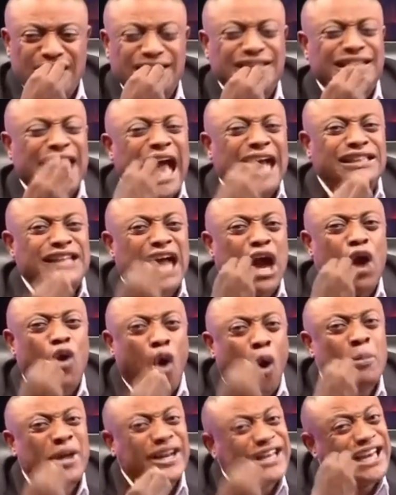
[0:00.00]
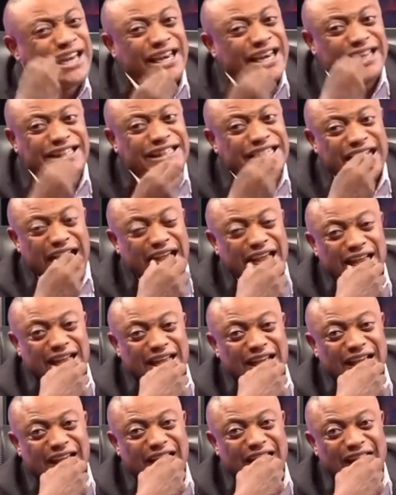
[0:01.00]
Judge are coming in the day.
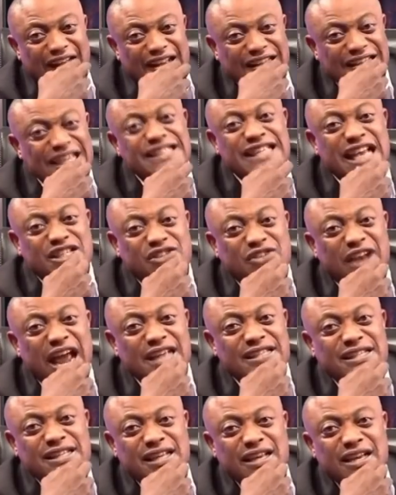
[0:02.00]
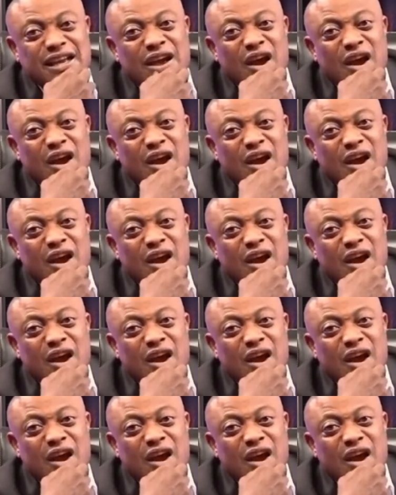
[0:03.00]
Jesus Christ.